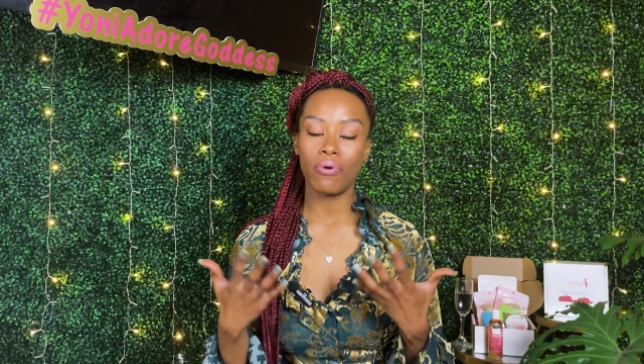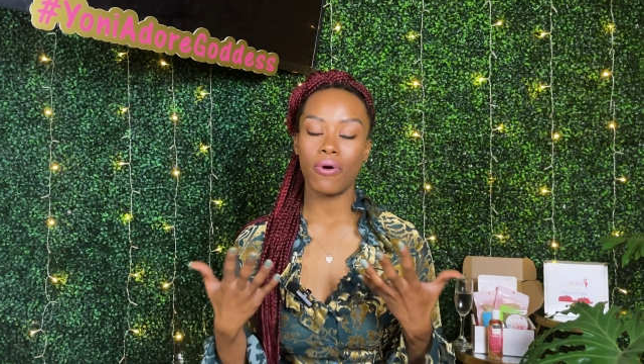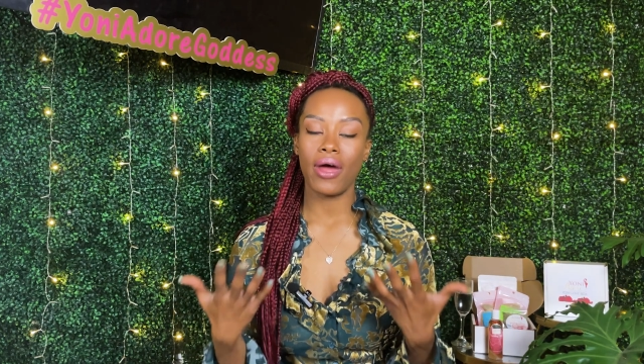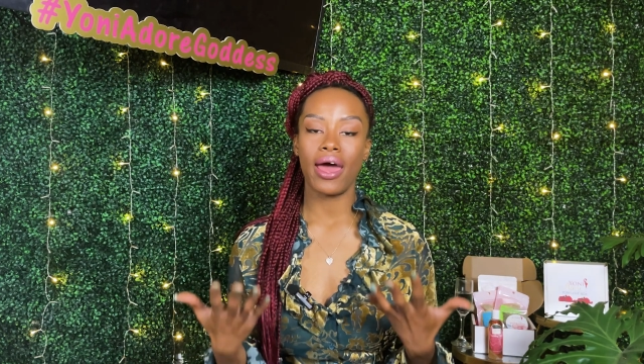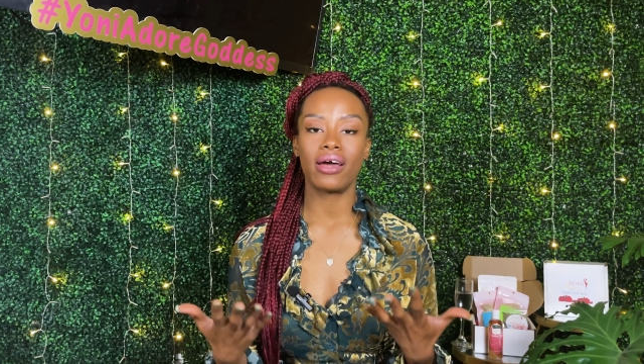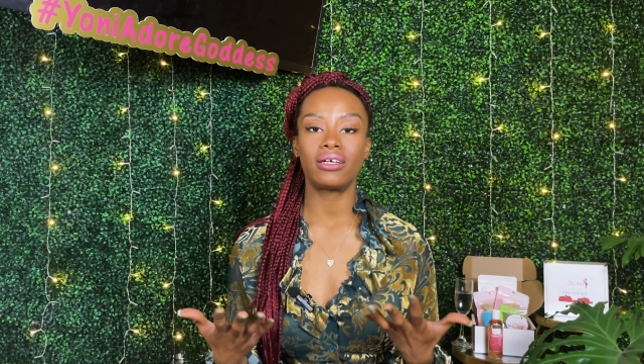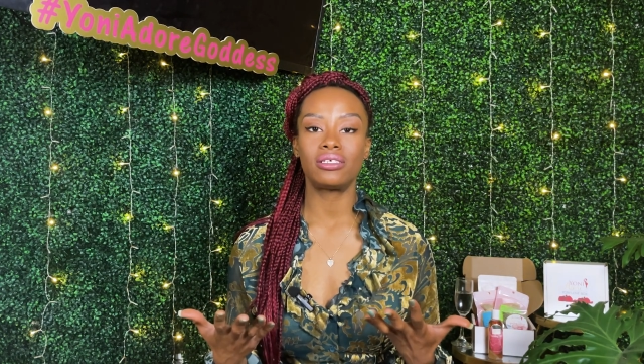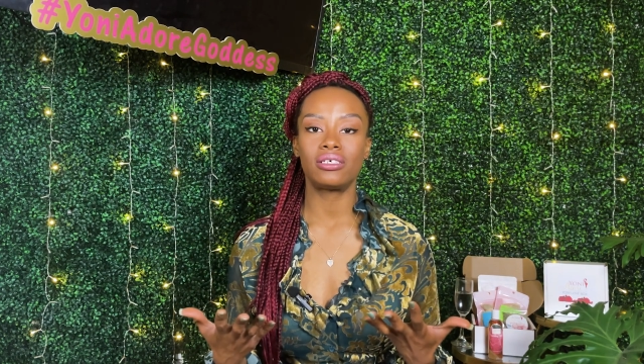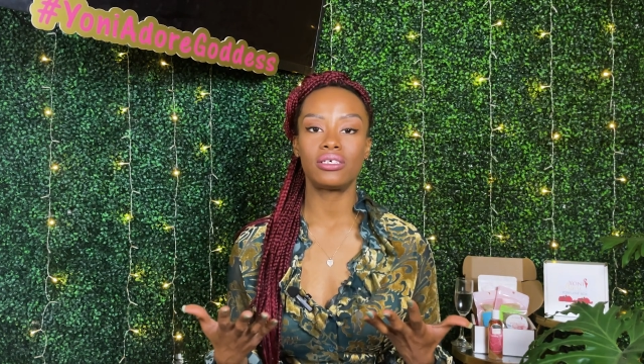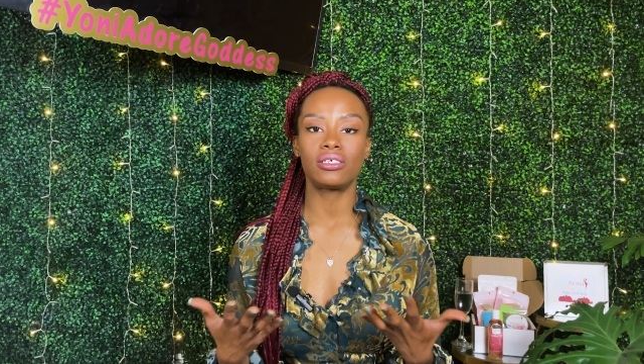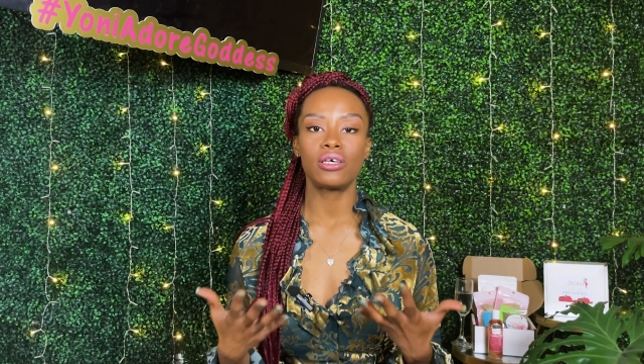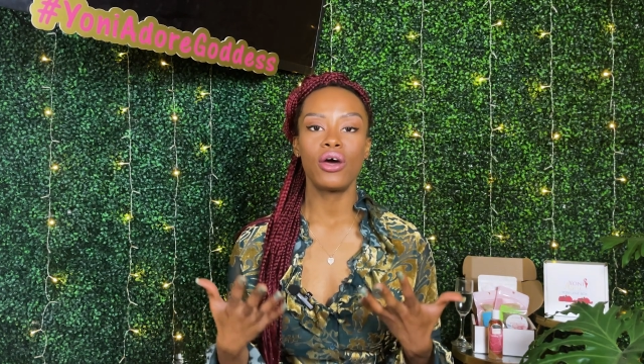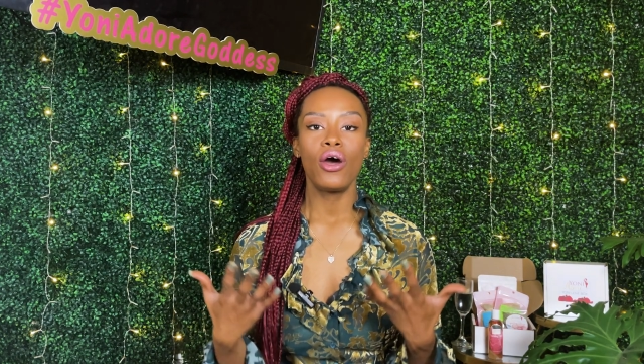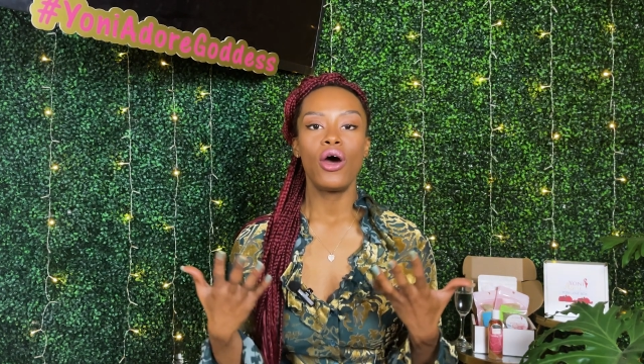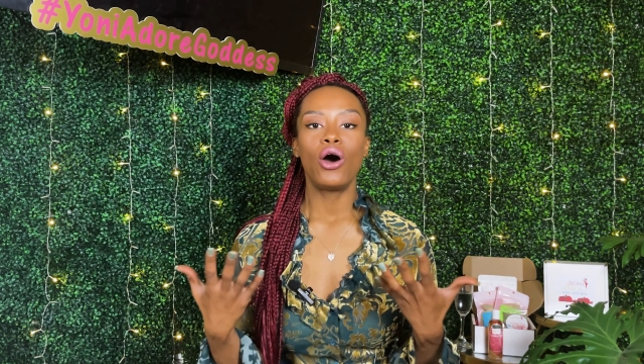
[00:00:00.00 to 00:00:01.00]
practice
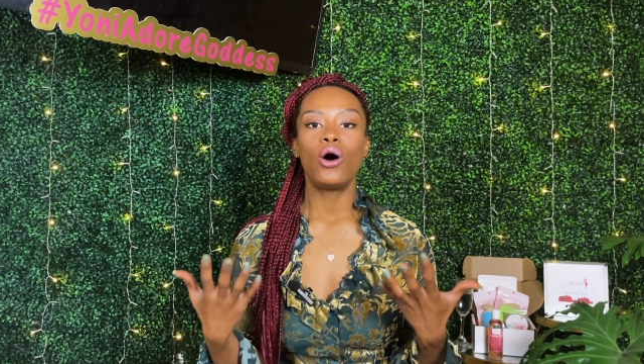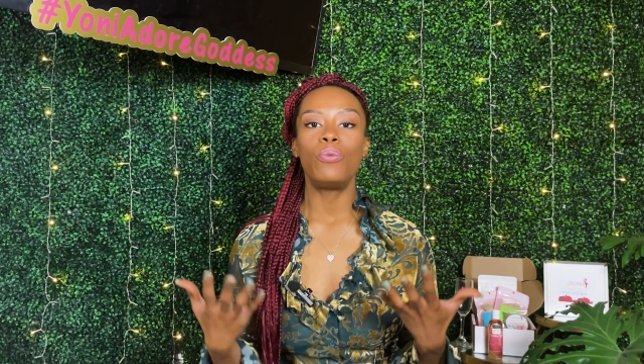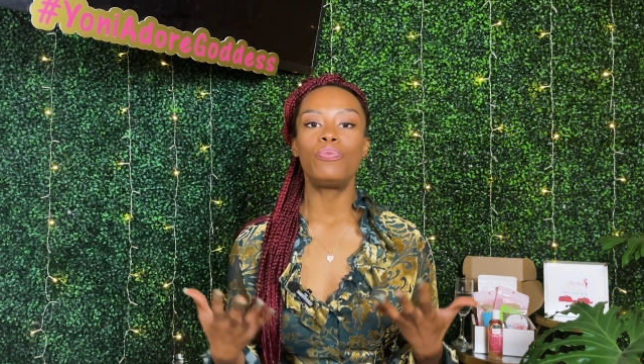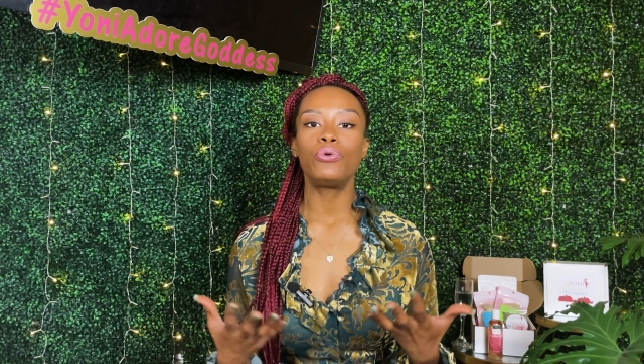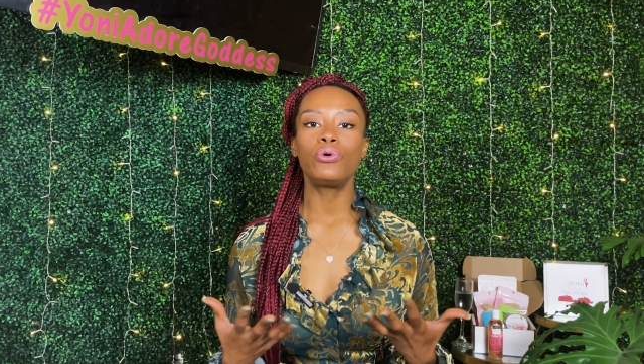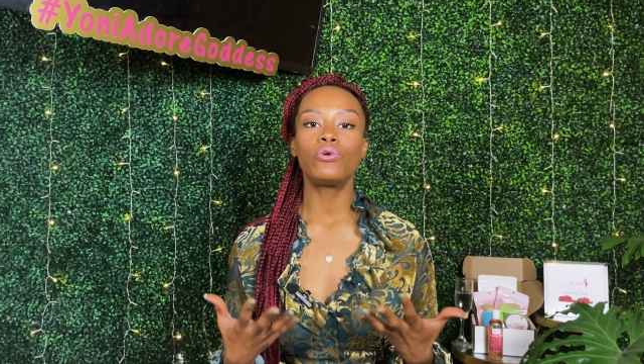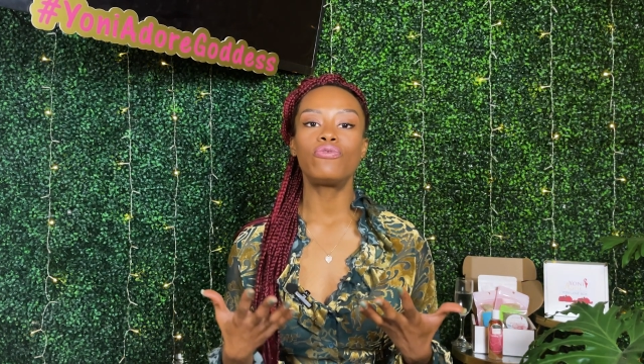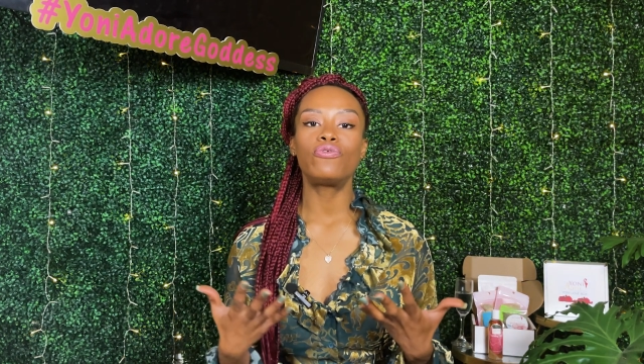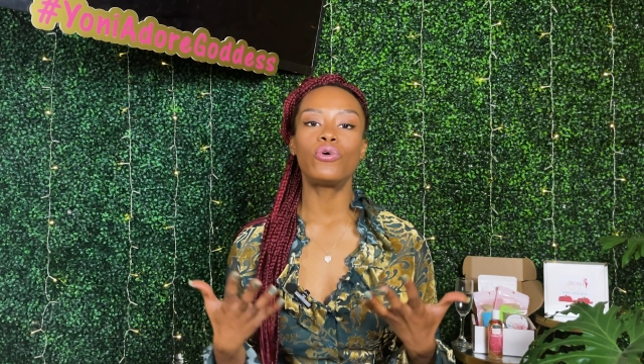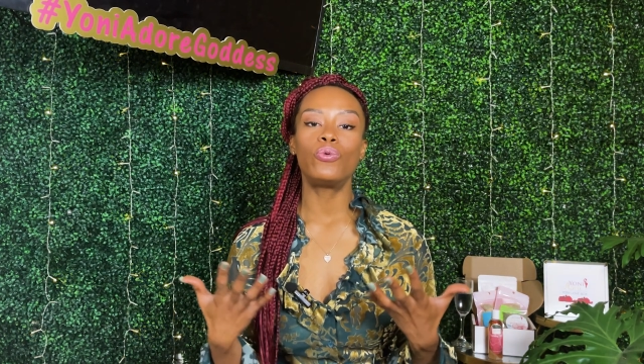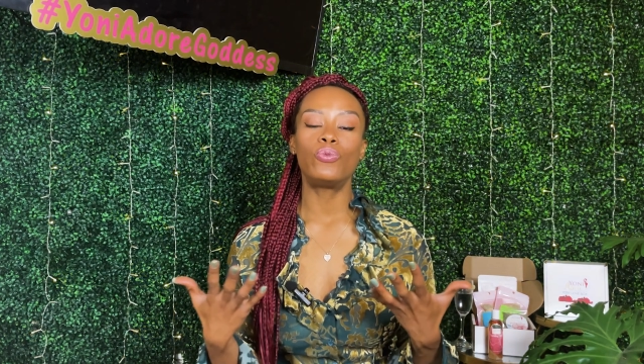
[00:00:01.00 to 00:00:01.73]
a beautiful